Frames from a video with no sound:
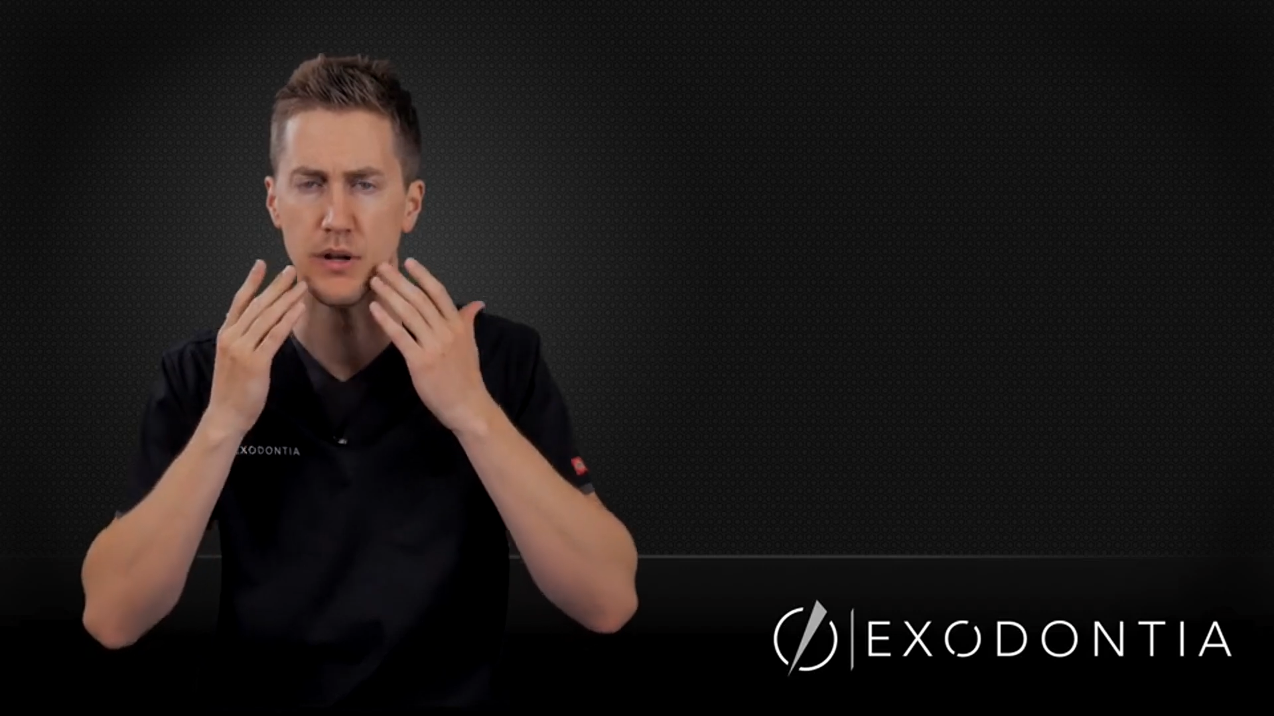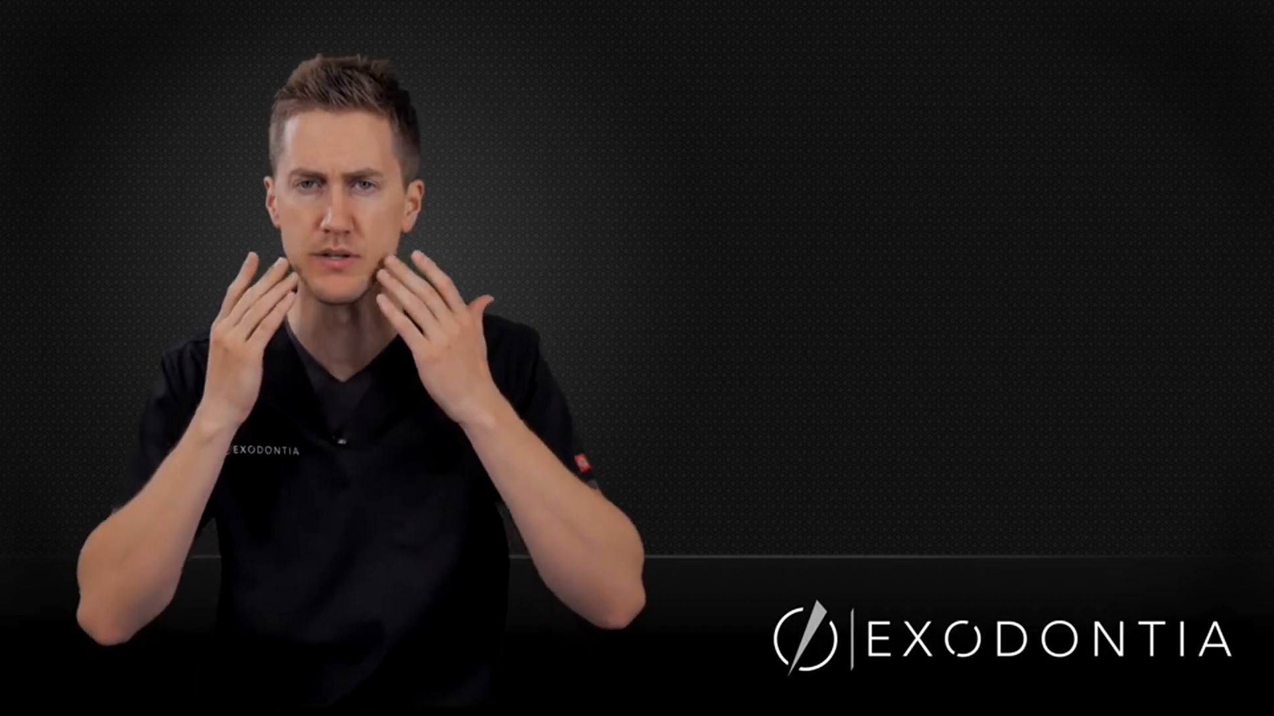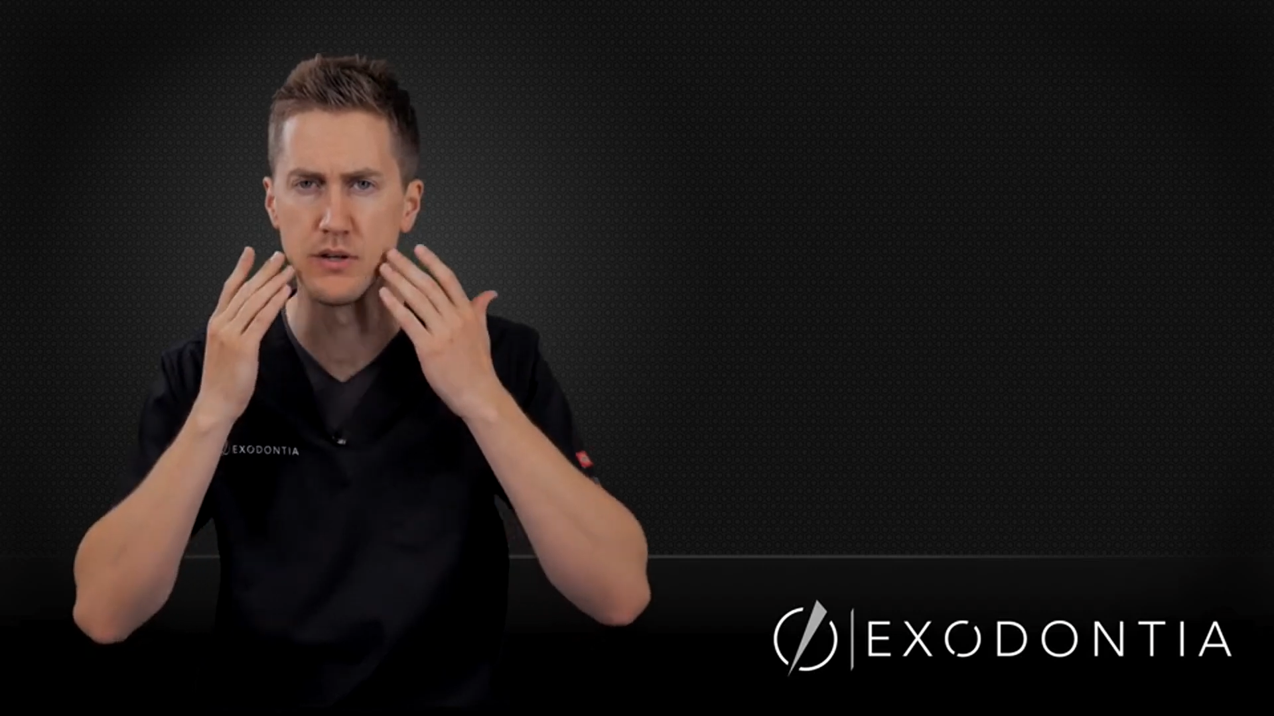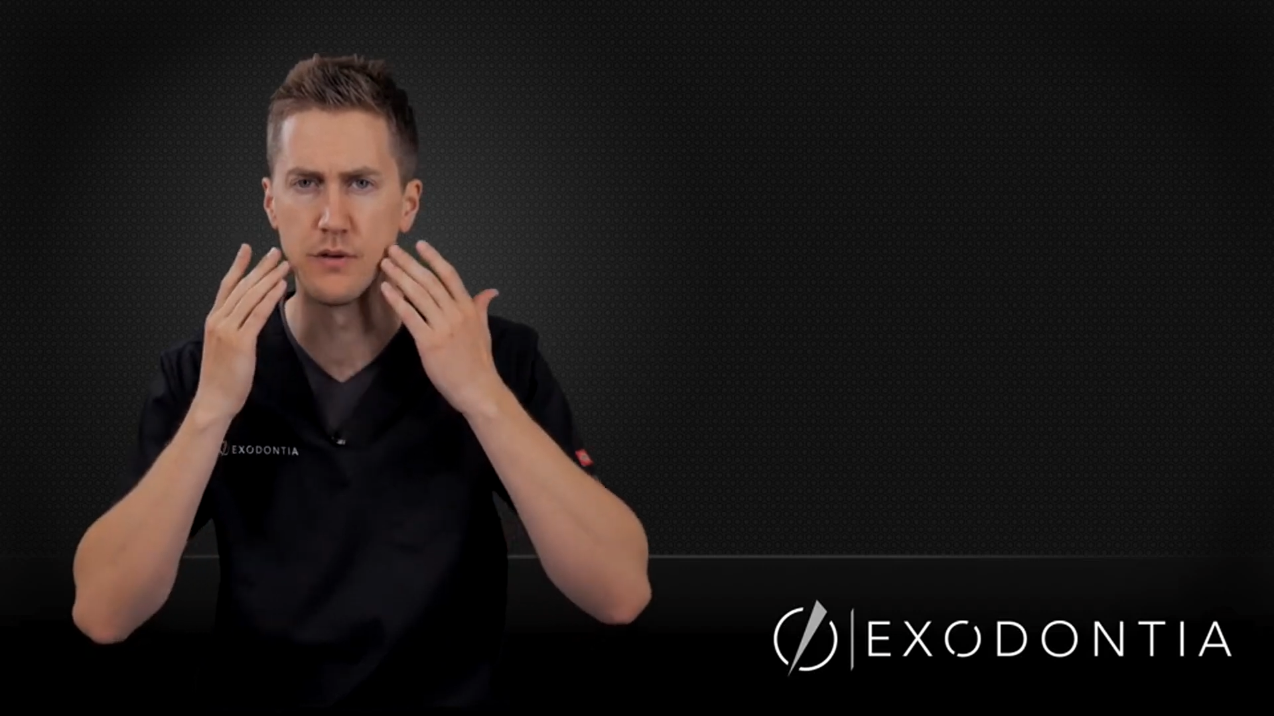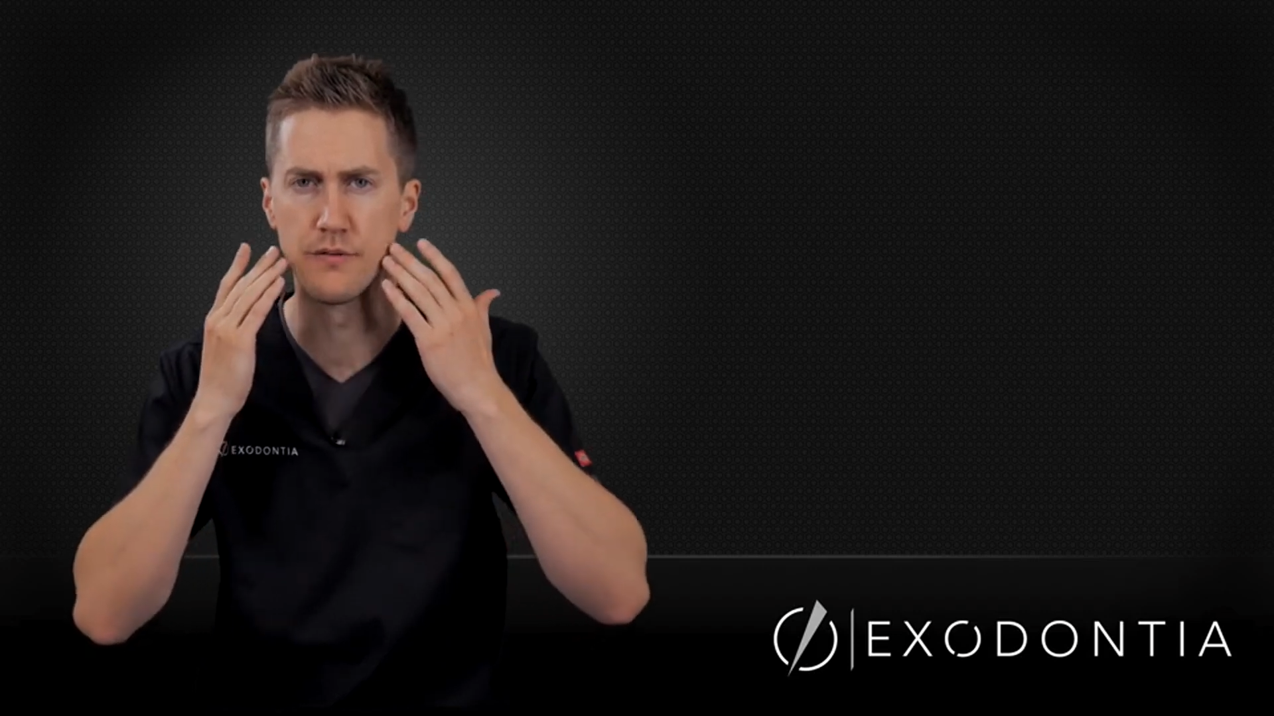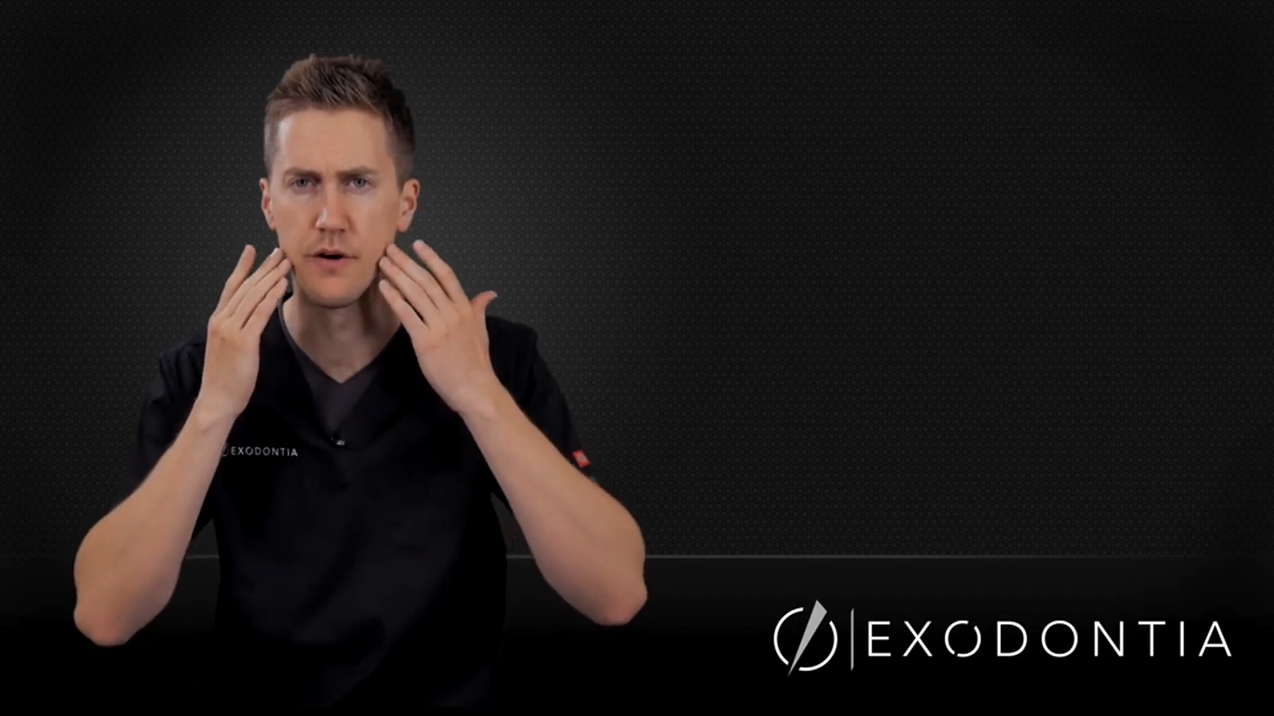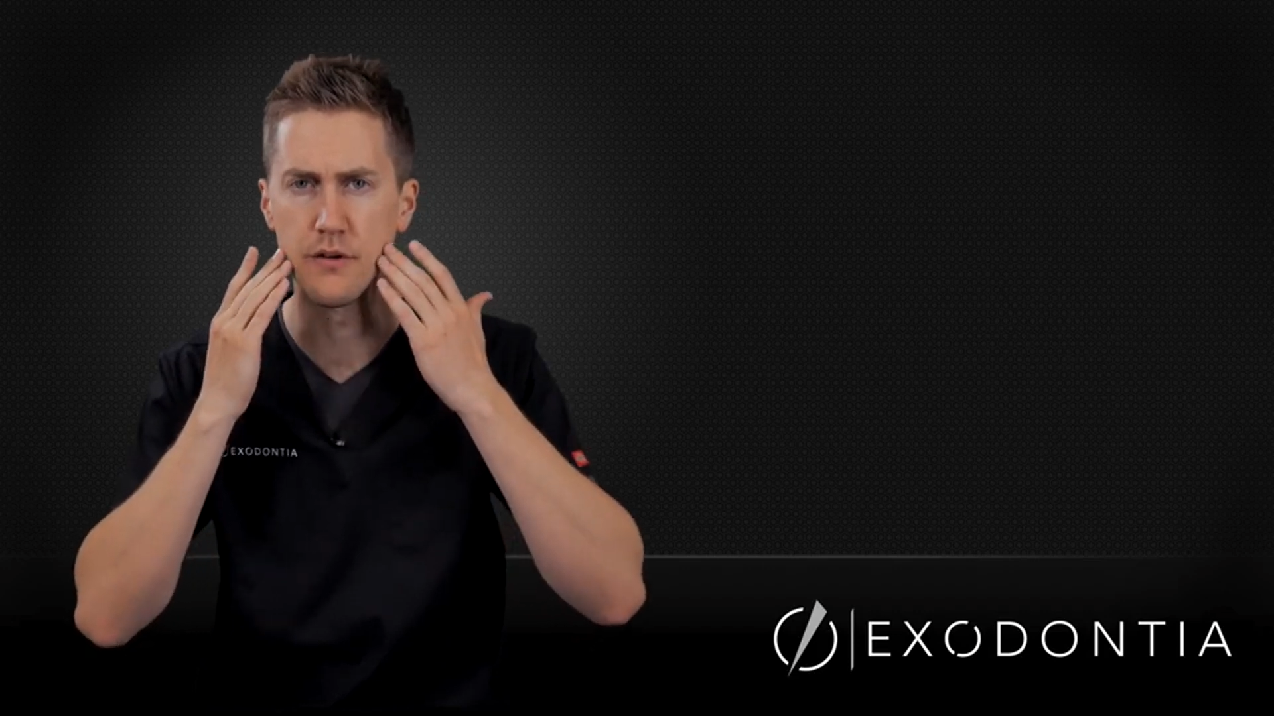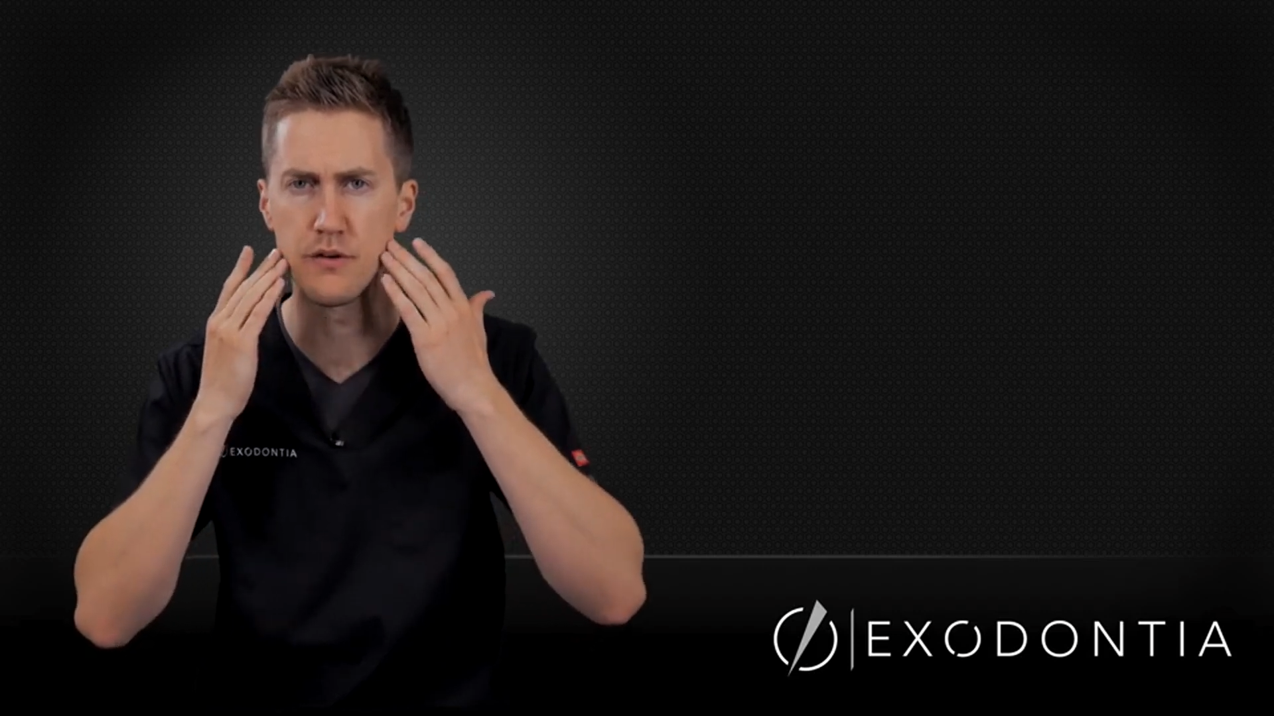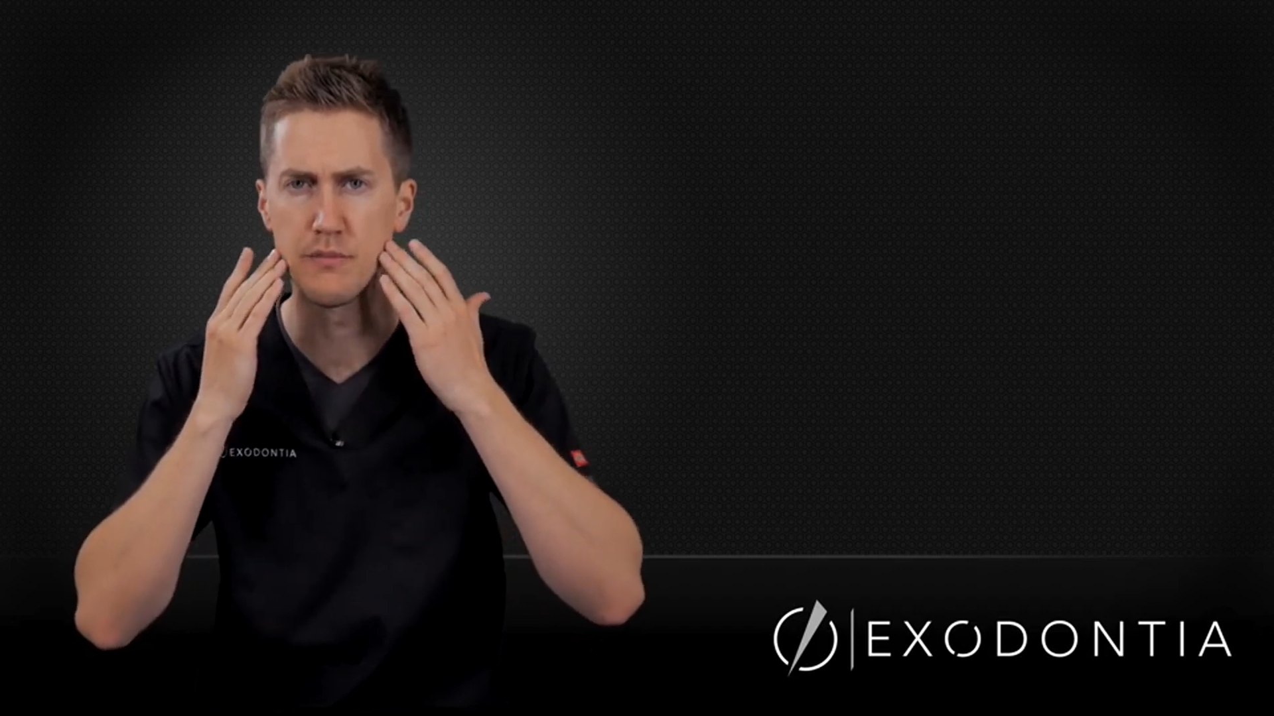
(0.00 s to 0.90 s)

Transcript: as you go farther